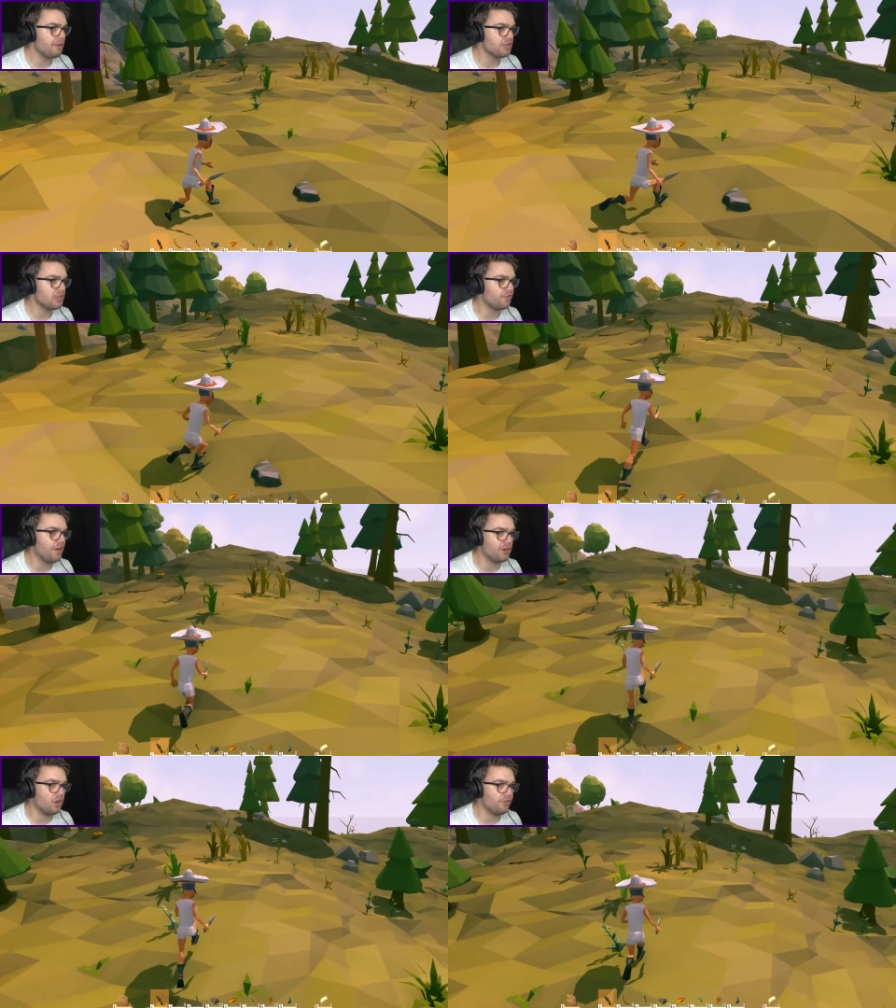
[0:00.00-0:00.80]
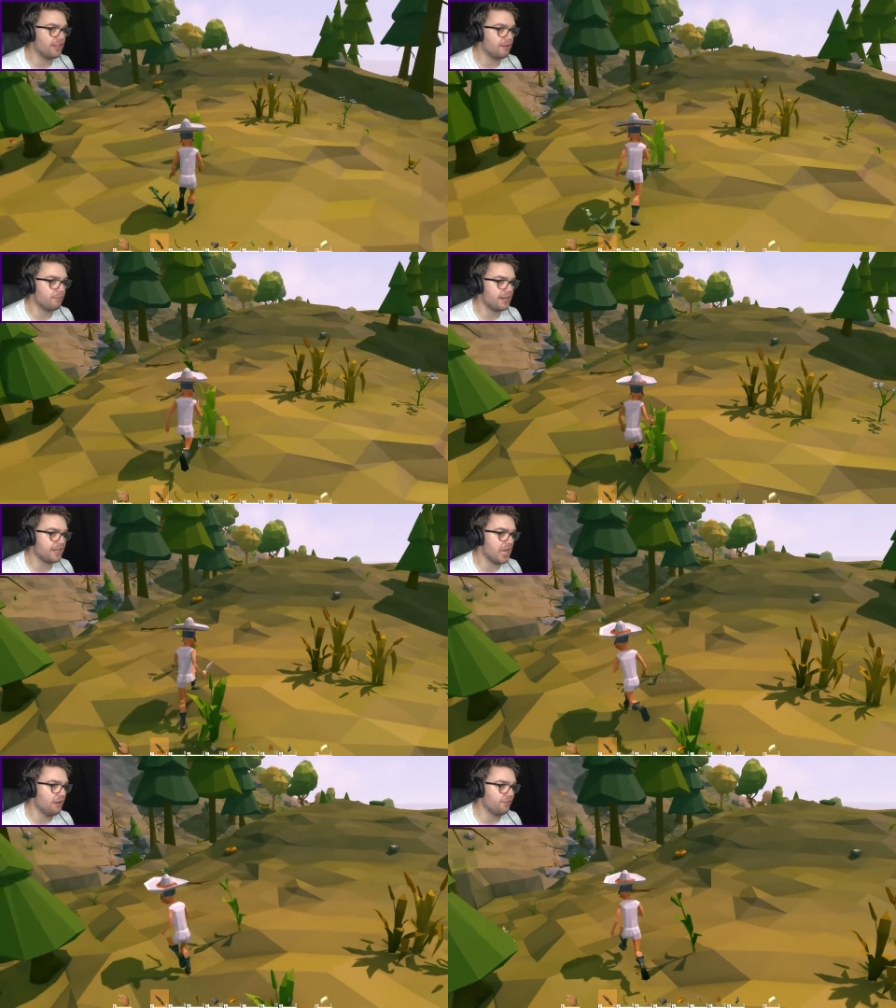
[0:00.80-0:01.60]
I should just fuck off with that bloody
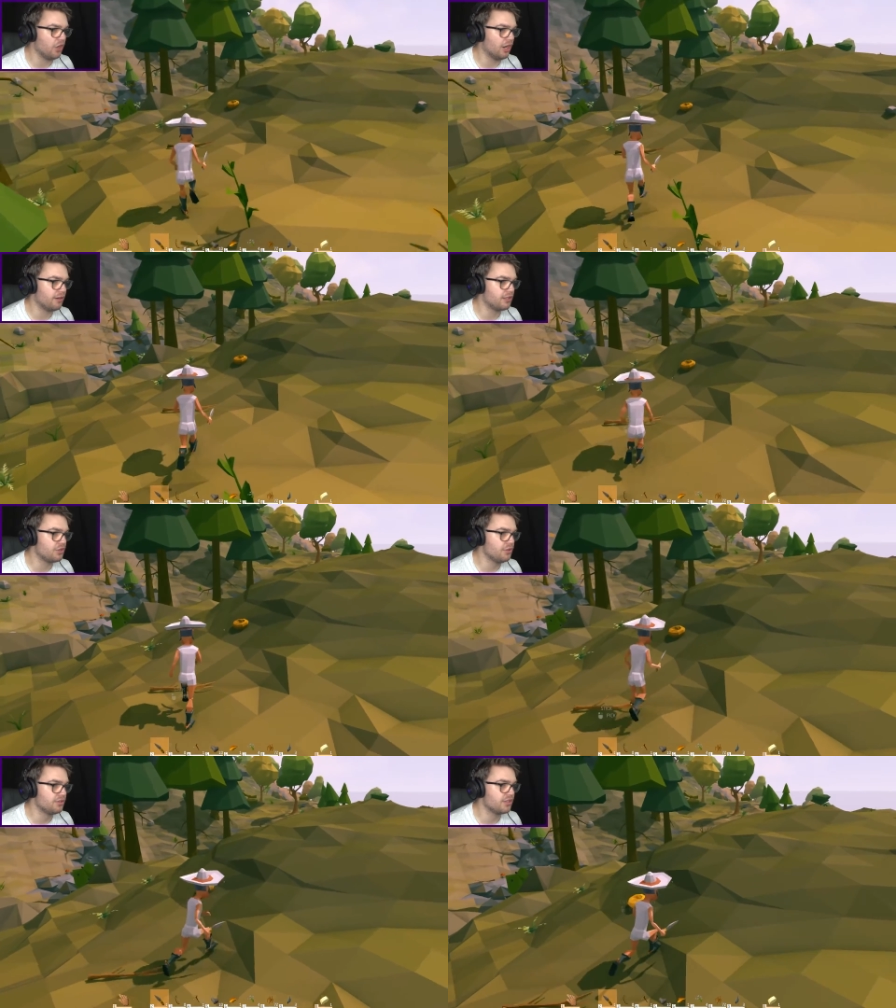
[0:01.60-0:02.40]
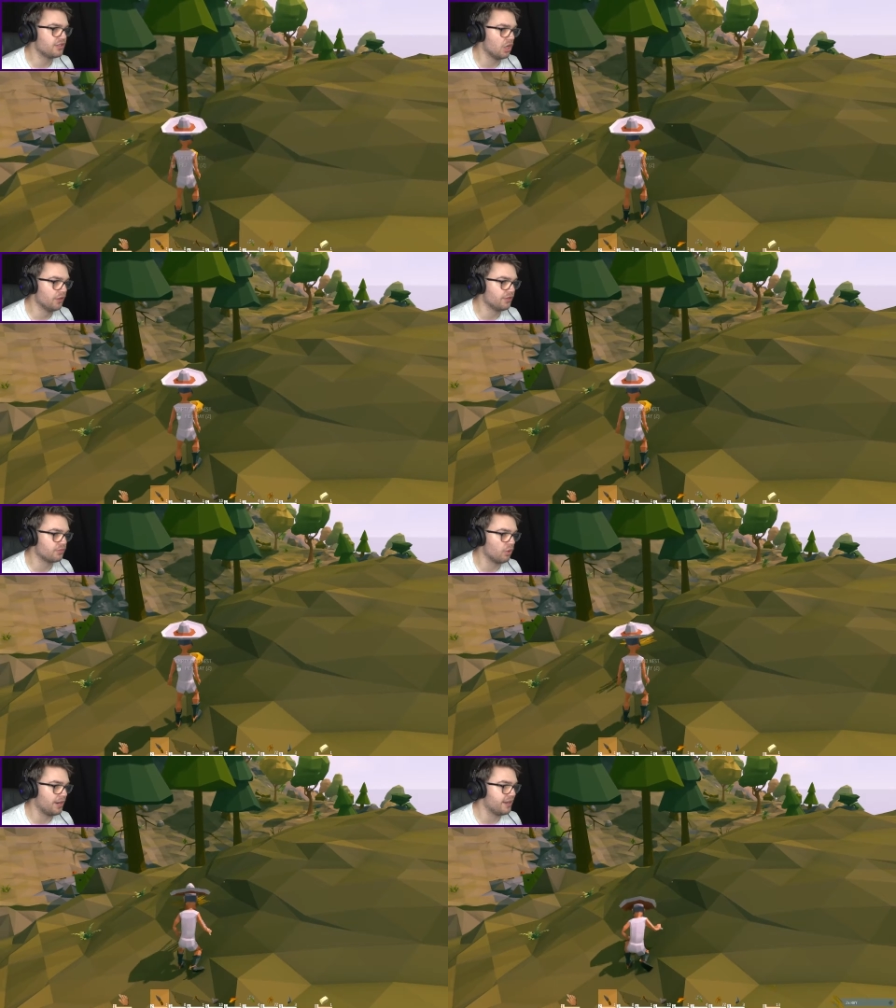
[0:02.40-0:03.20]
campfire and just use the stove
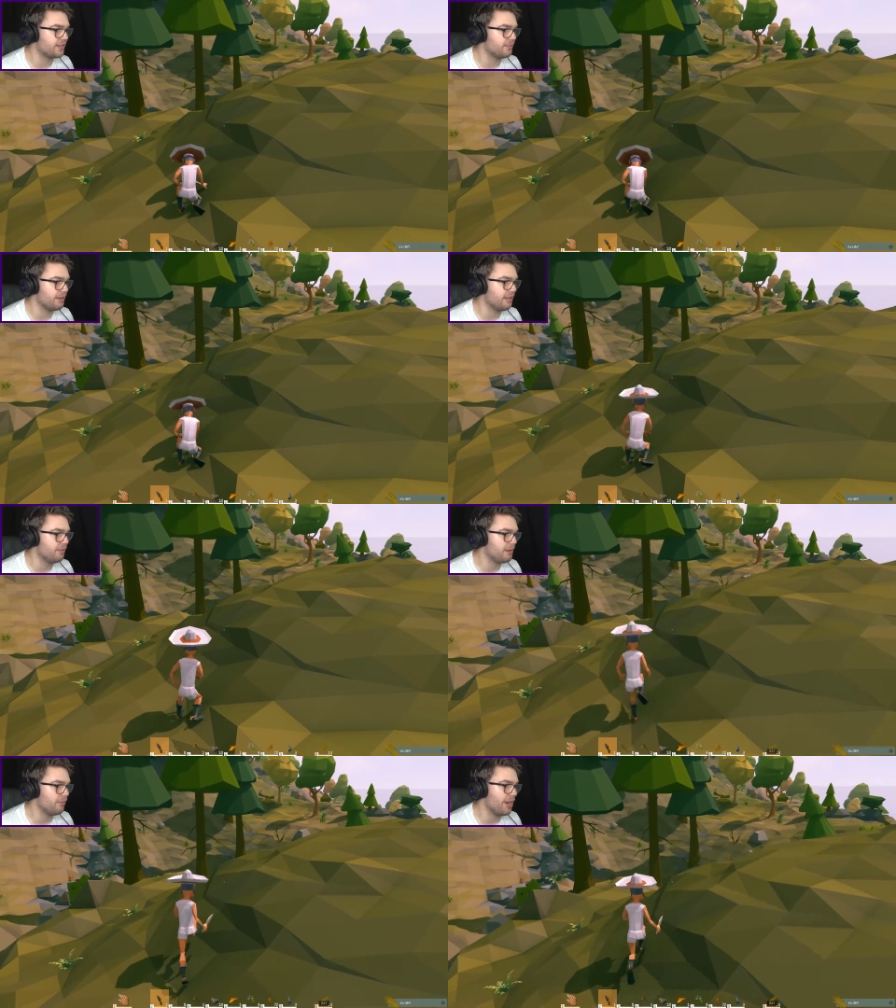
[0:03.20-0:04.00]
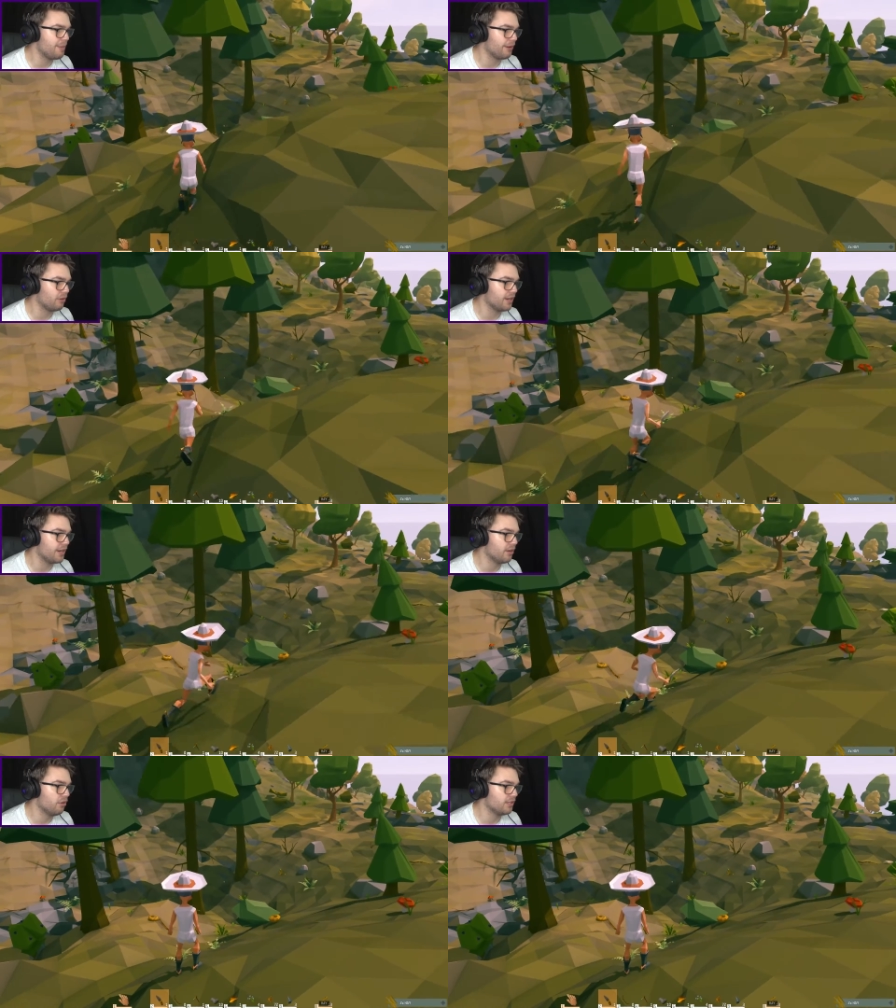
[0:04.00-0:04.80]
that's right next to me. That would be a way better
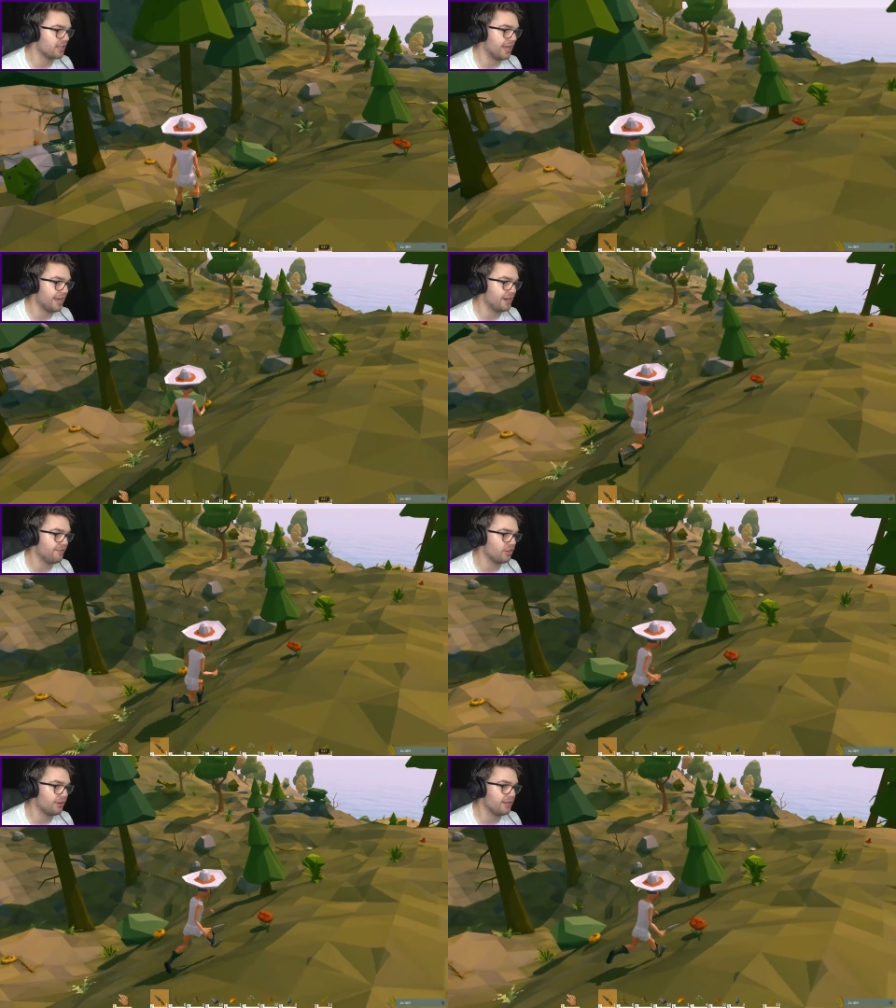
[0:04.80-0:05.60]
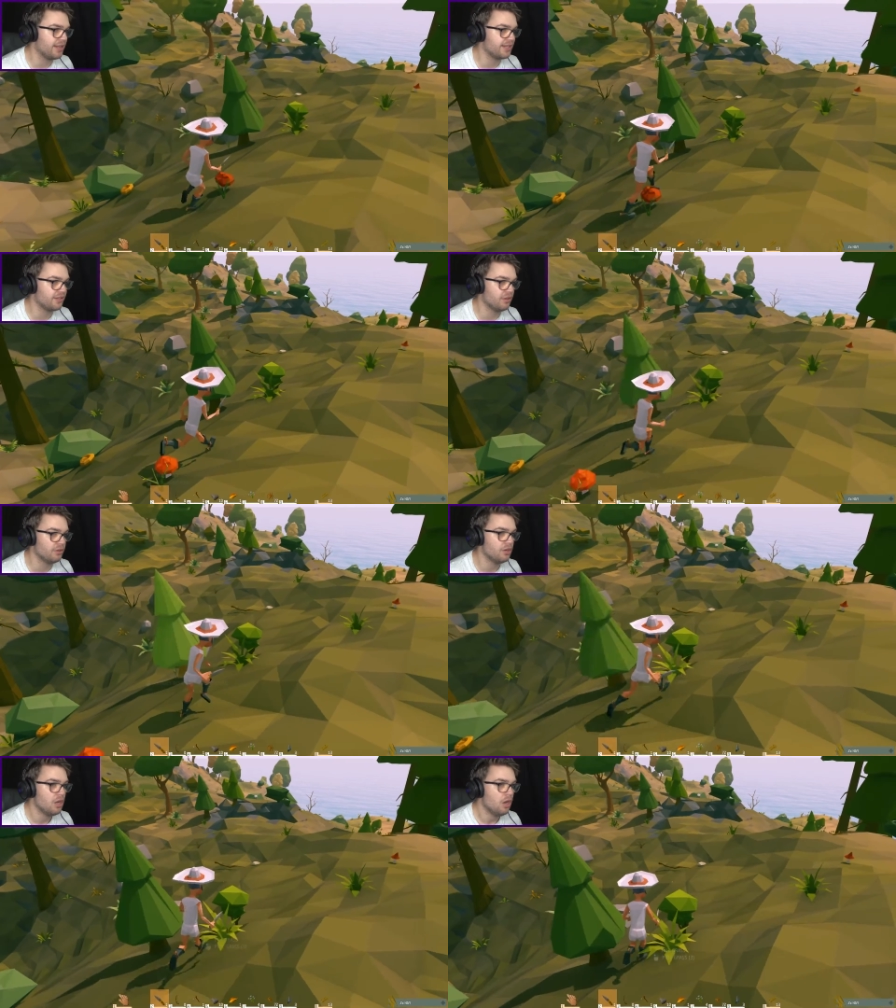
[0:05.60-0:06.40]
idea. Oh, there's a cave in the ground there,
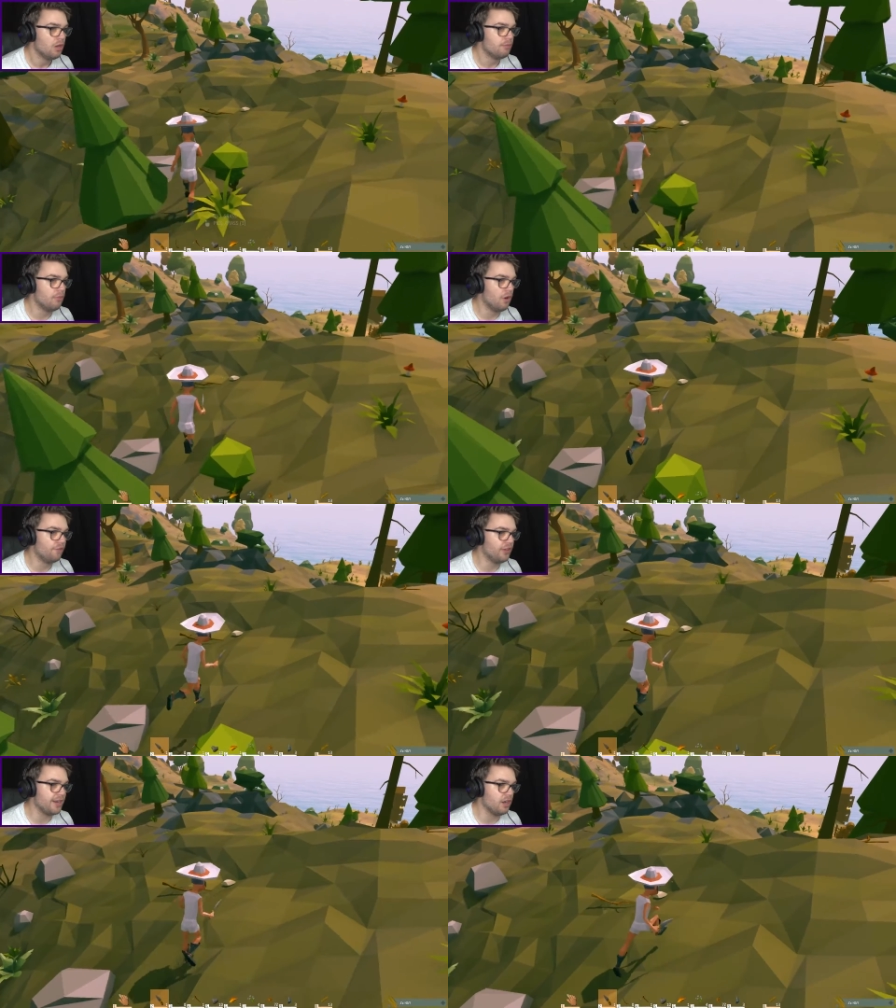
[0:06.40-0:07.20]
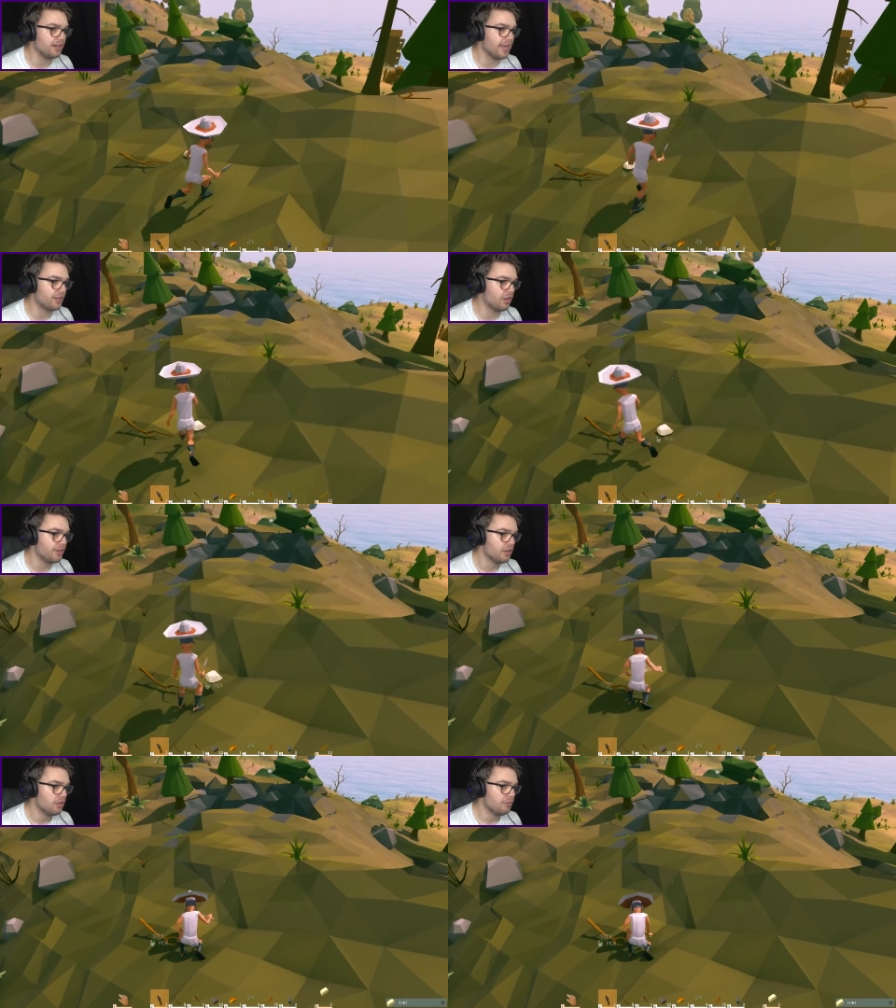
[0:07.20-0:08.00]
too. More flint. Okay,
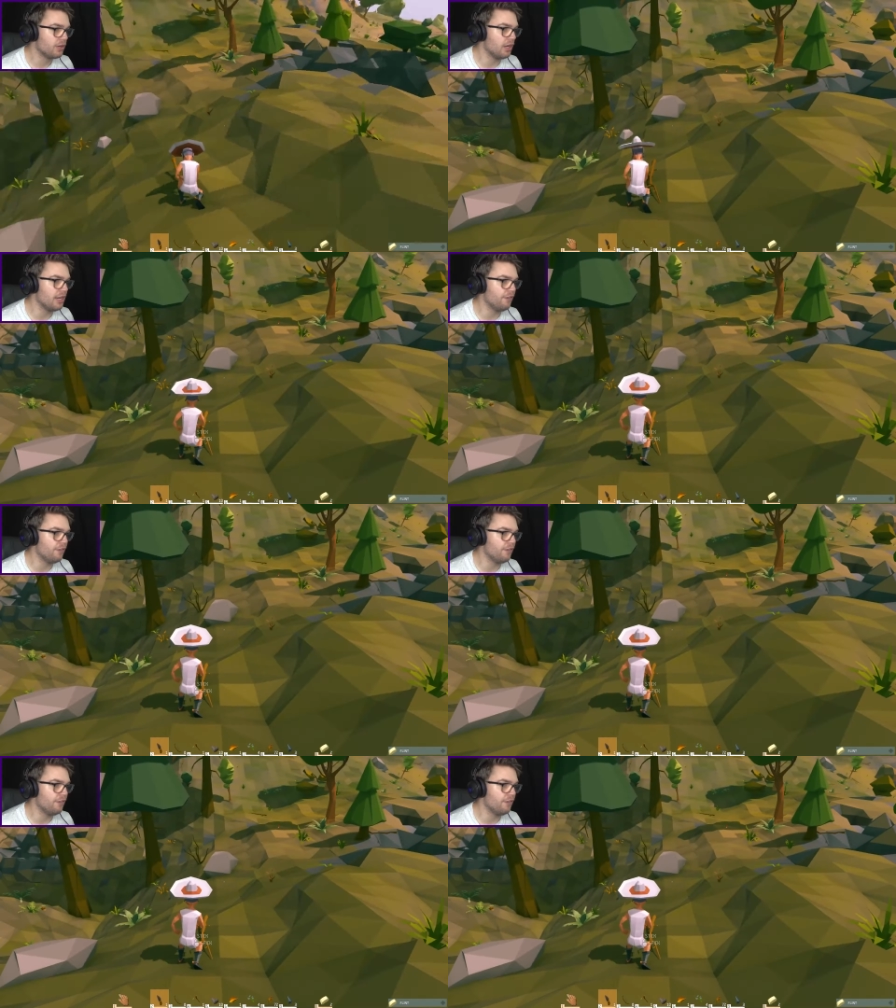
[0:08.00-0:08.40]
good. We've got